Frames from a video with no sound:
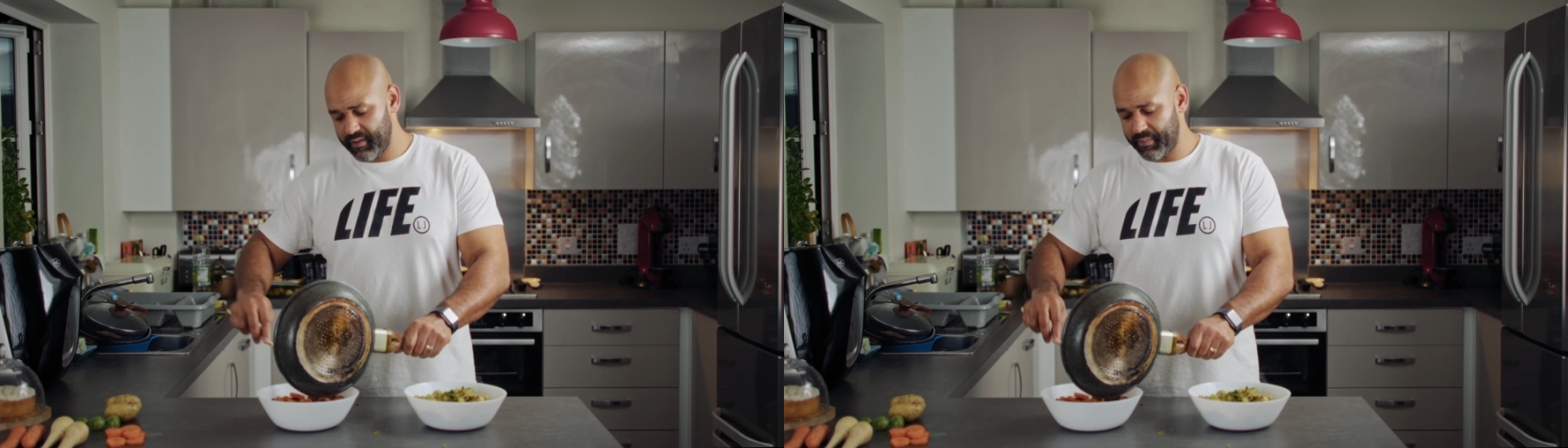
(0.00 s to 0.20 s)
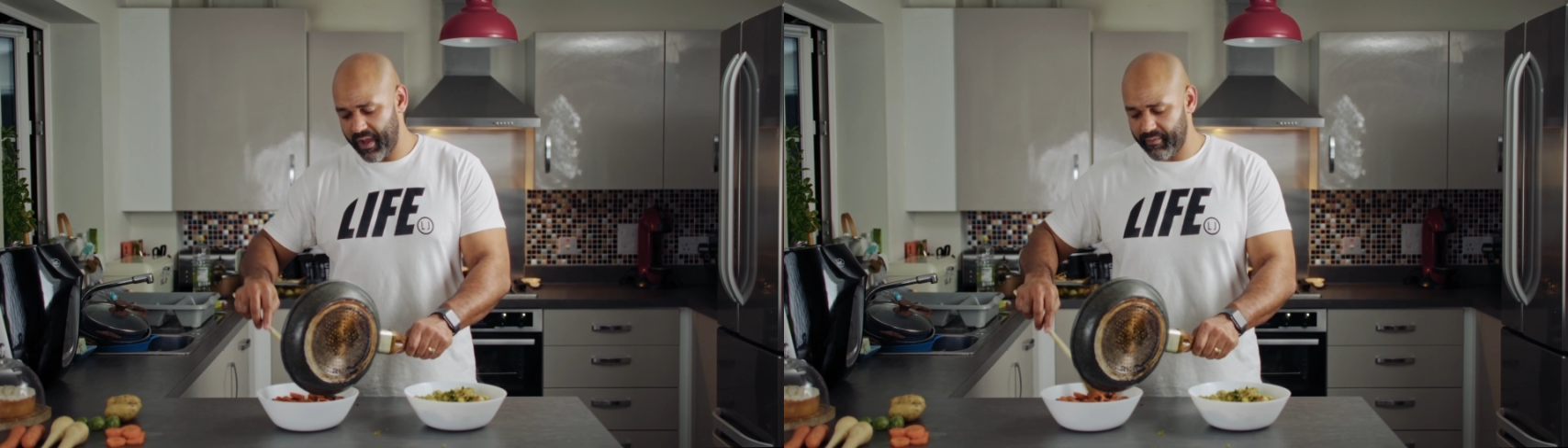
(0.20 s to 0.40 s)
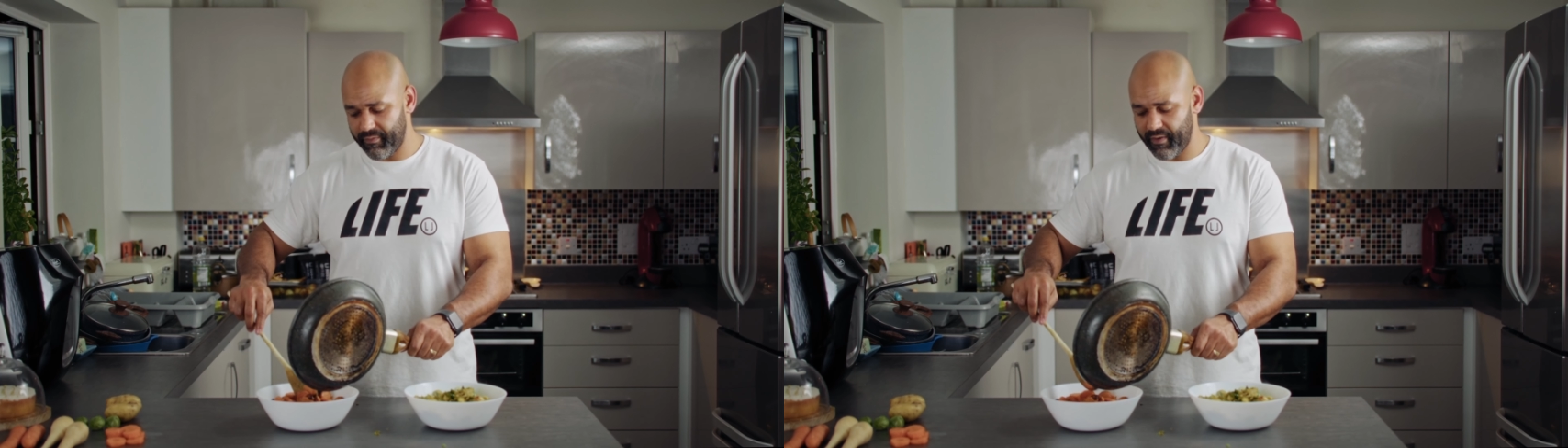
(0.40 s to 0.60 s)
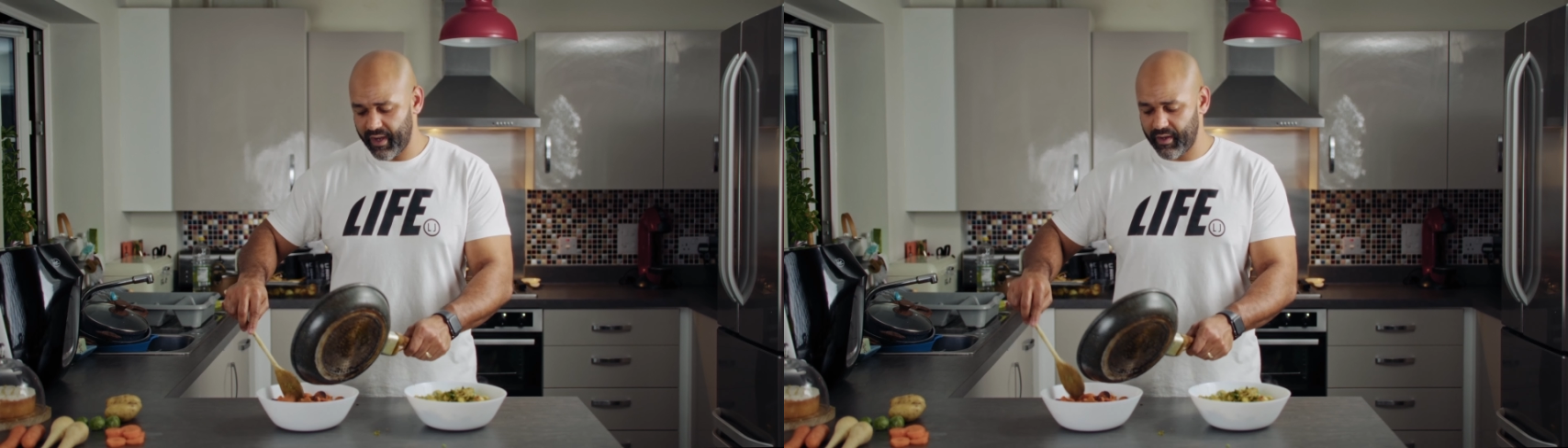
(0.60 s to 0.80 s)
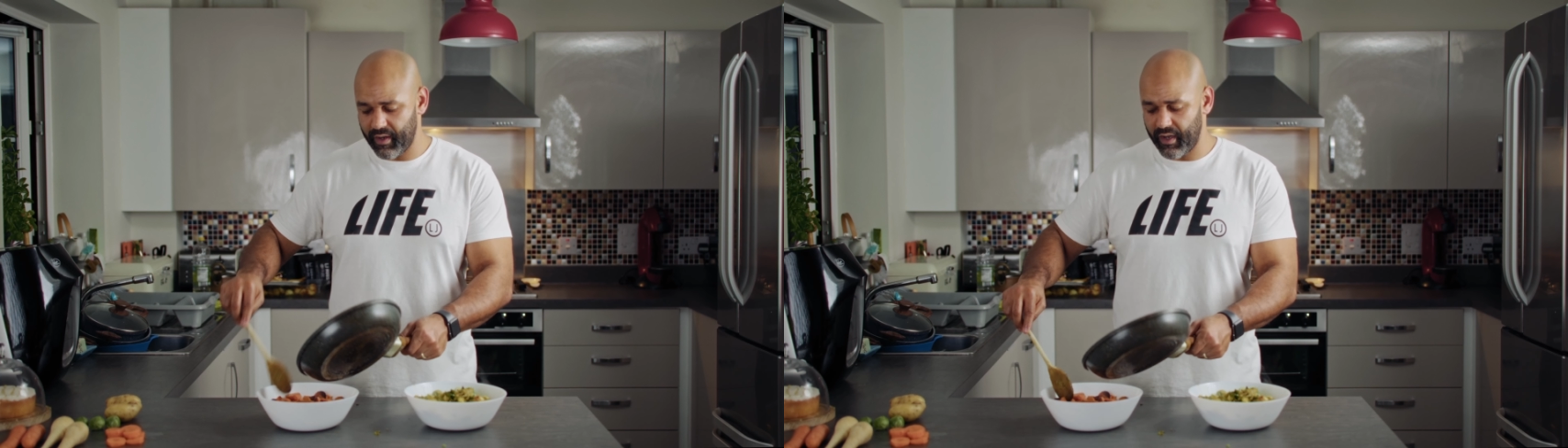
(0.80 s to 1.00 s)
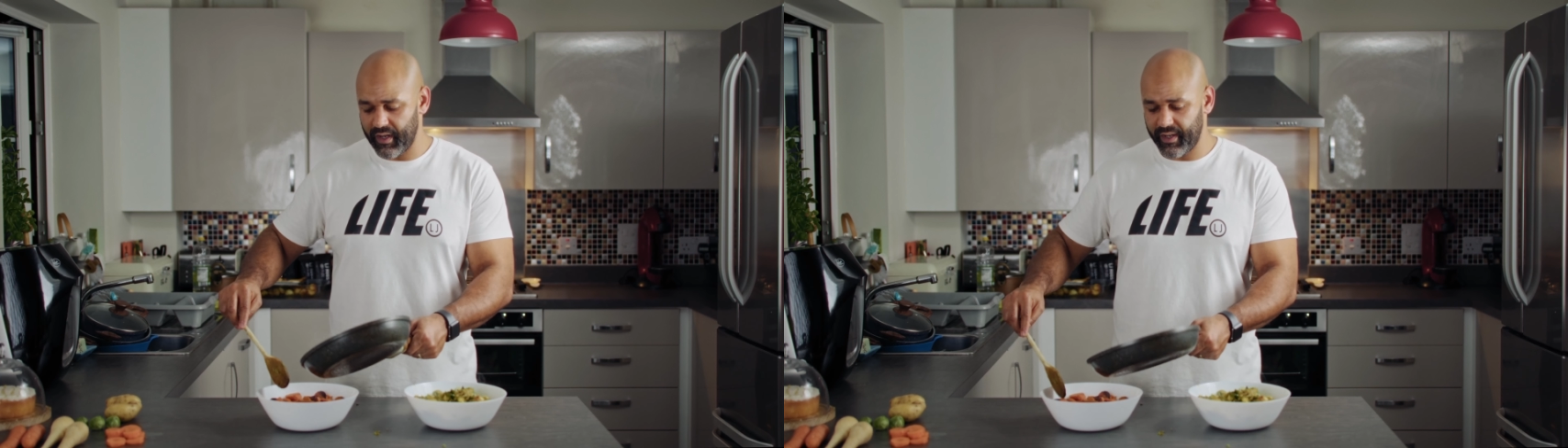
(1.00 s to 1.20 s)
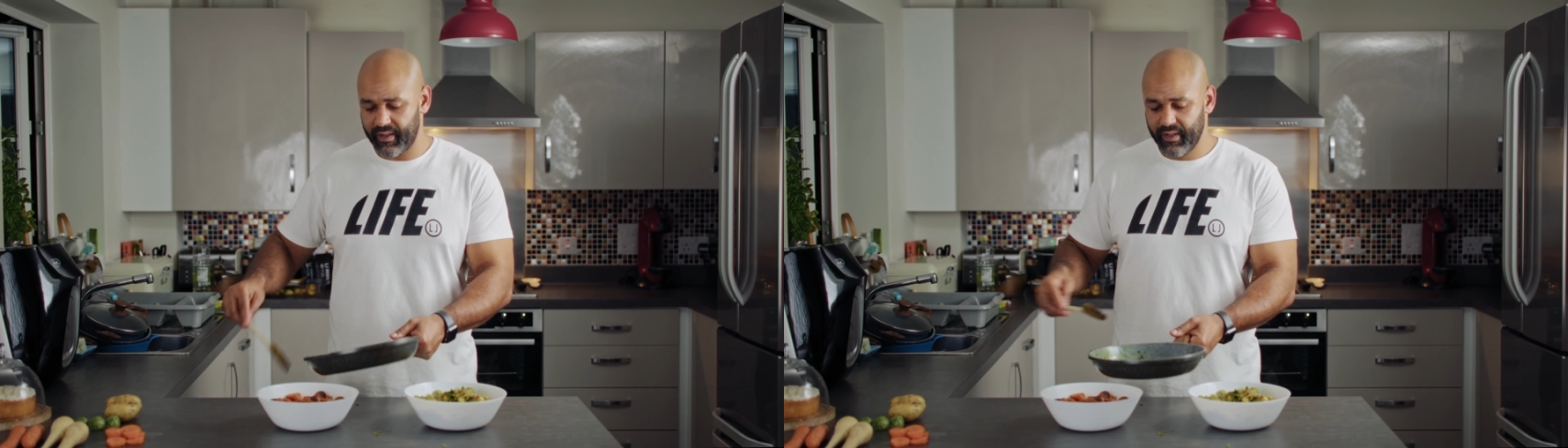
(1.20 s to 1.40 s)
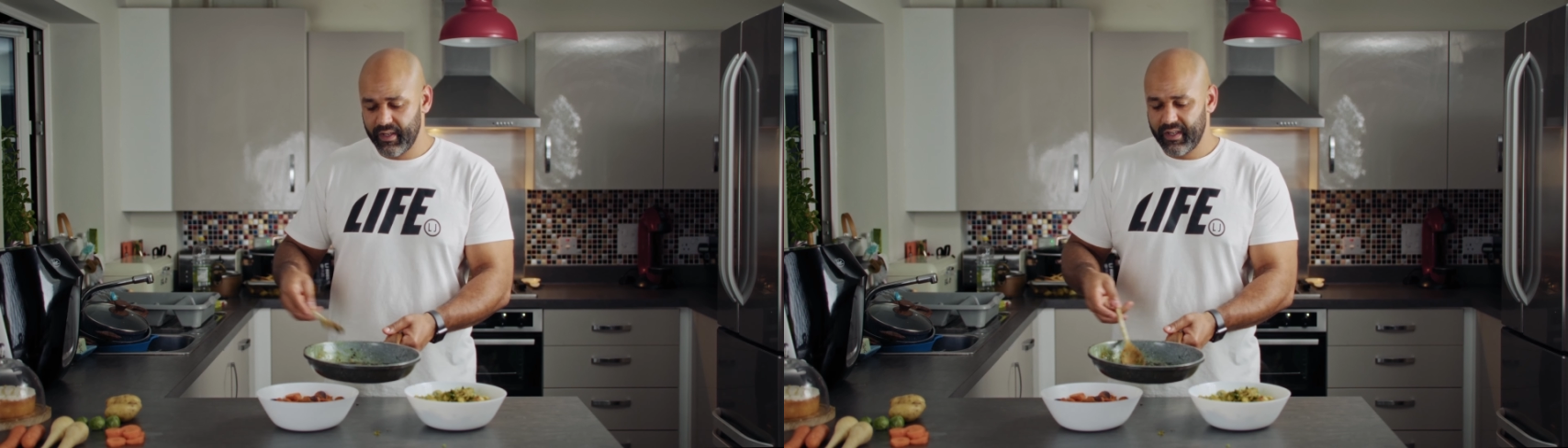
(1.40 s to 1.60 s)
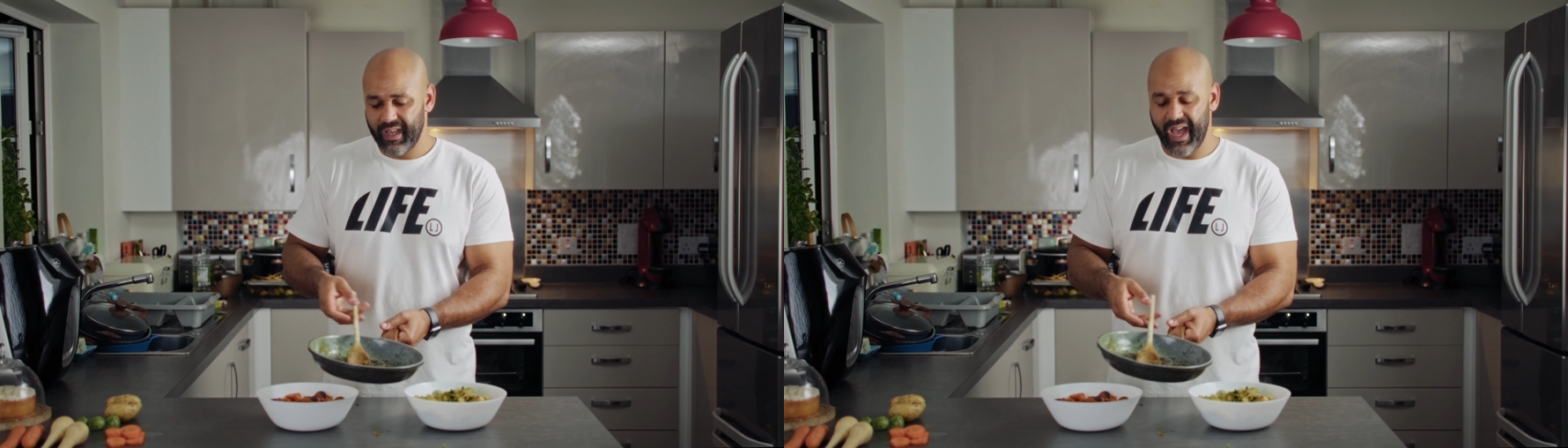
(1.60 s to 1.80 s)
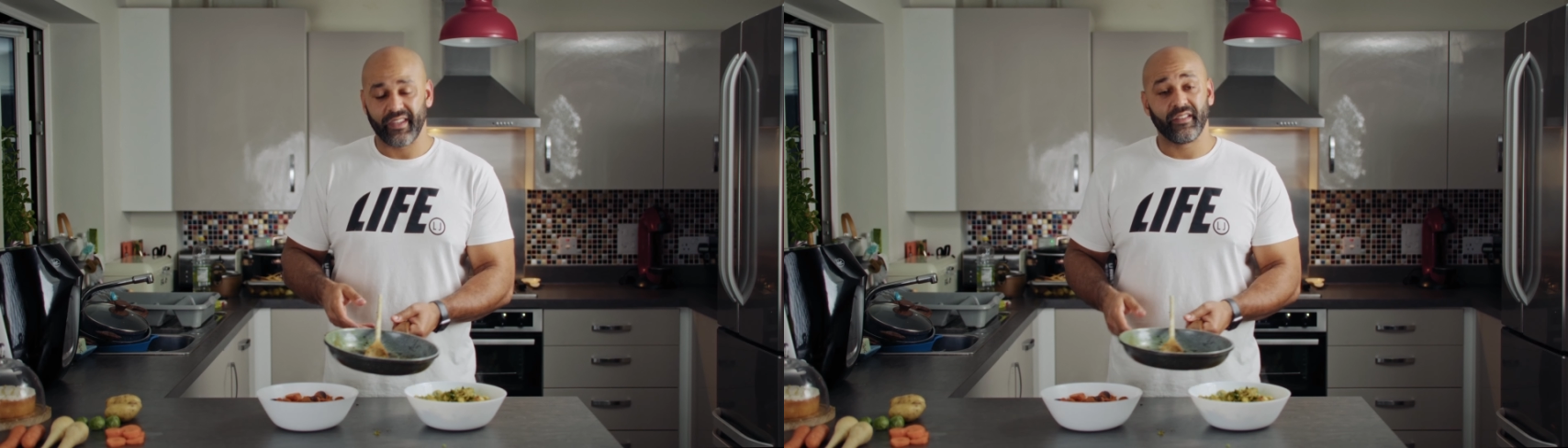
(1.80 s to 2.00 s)
pan fried garlic
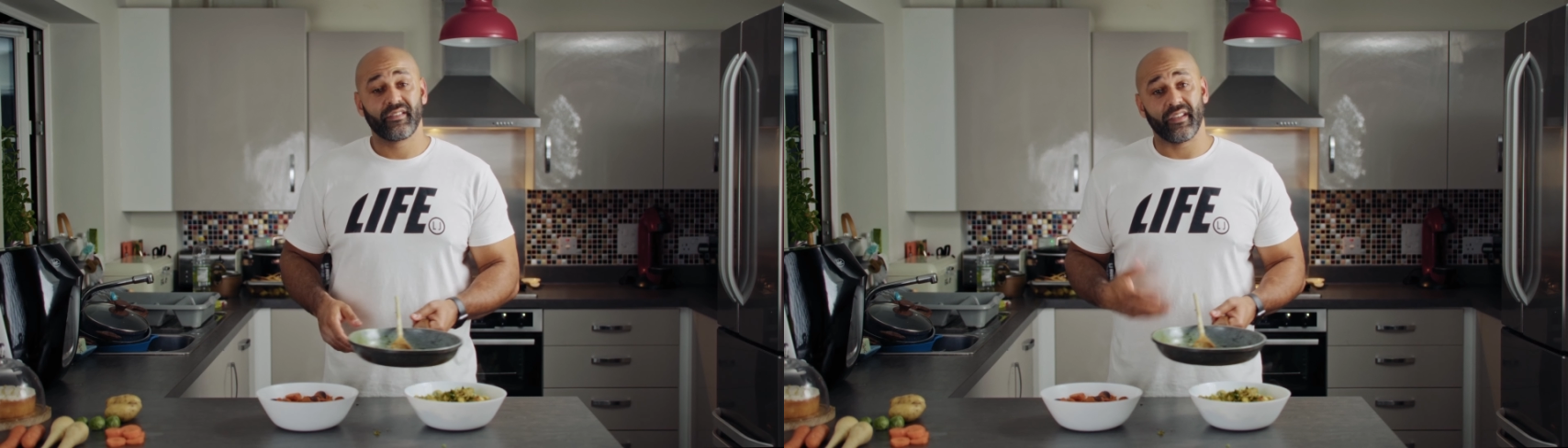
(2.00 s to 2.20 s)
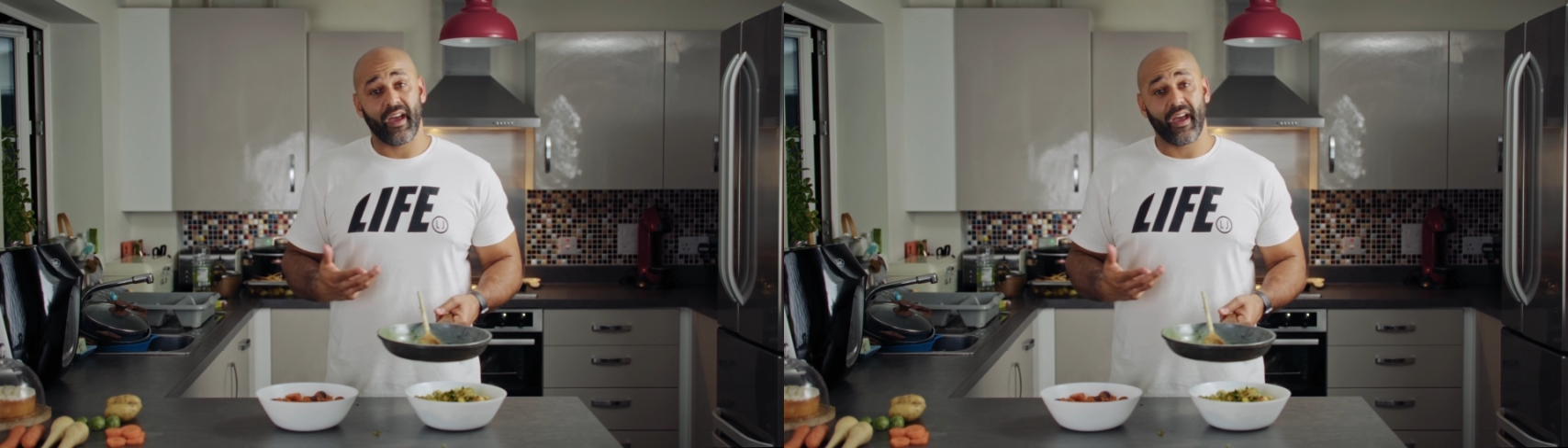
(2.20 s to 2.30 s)
adding to